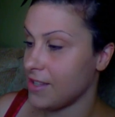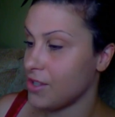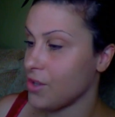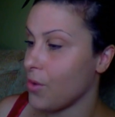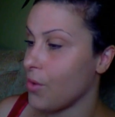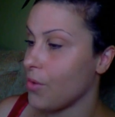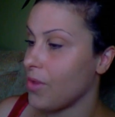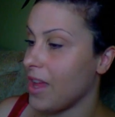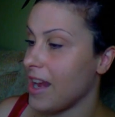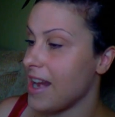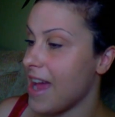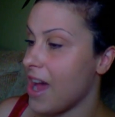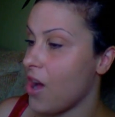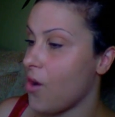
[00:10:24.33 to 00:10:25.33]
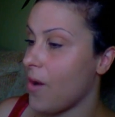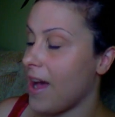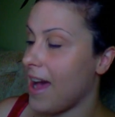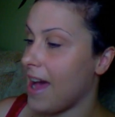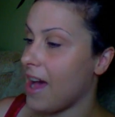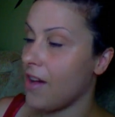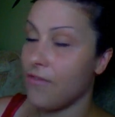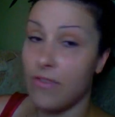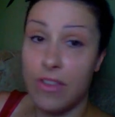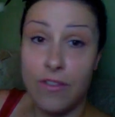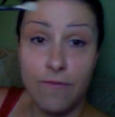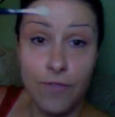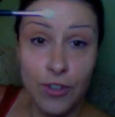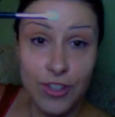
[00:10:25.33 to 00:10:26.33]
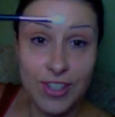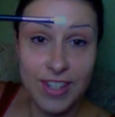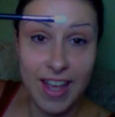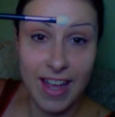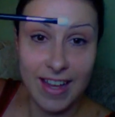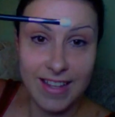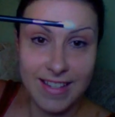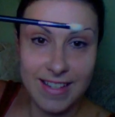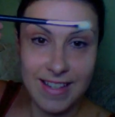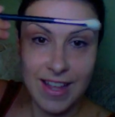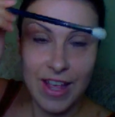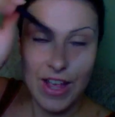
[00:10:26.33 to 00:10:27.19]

So they now have the full size.